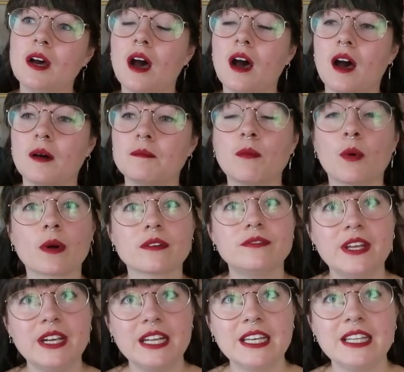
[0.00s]
um, more
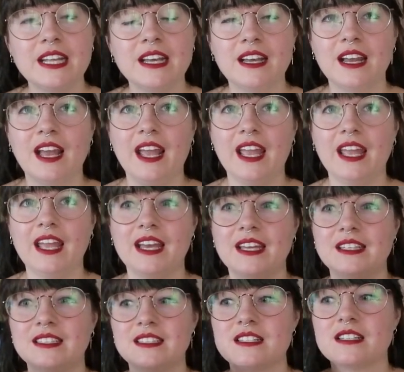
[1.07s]
fitted
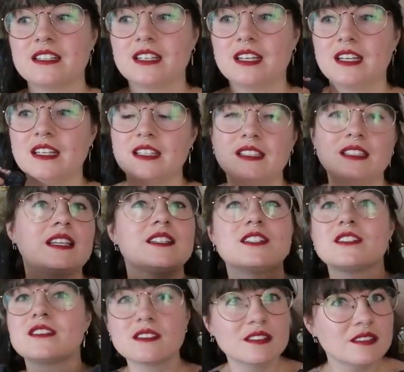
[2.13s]
and that's
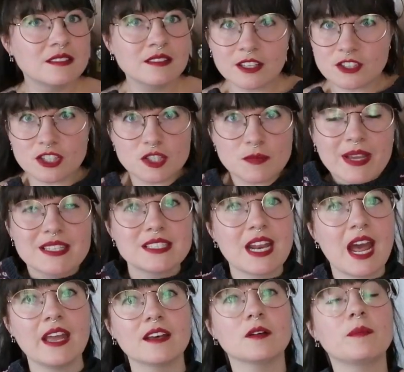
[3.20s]
just that's just my
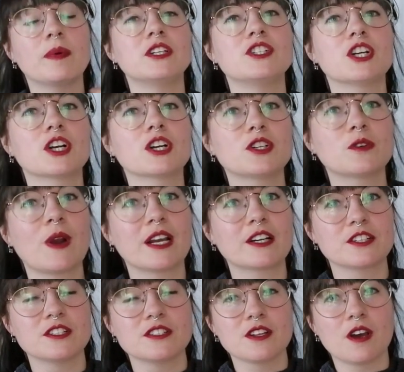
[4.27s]
style. But her
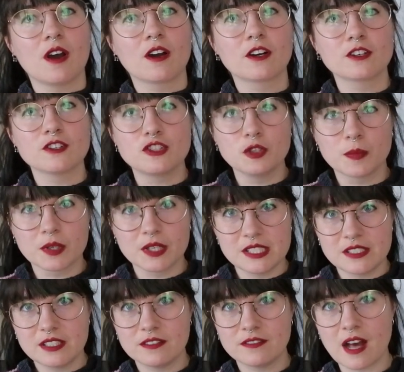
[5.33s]
directions are super
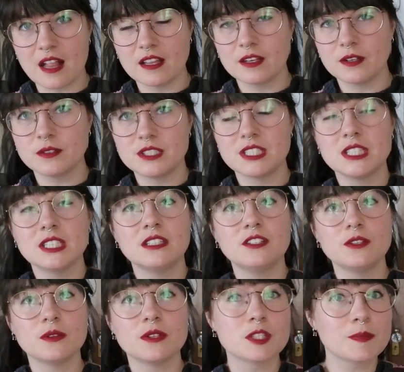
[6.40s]
easy to follow to
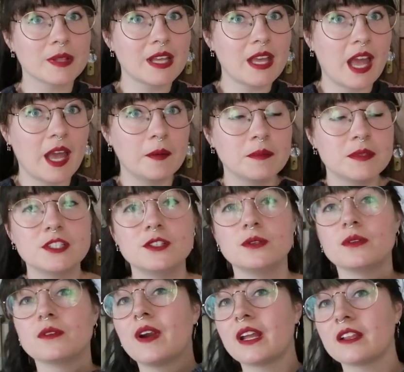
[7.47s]
do the split hem, to do
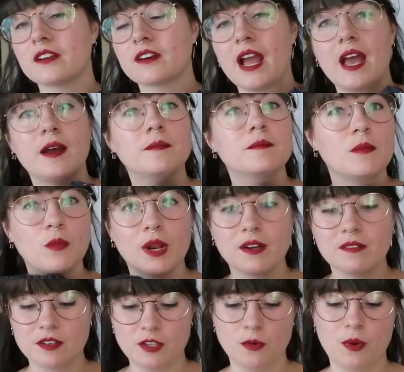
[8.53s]
the regular hem,
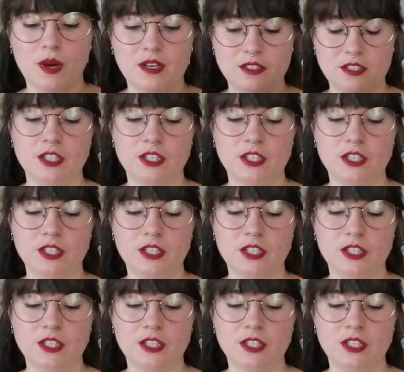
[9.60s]
whatever you want to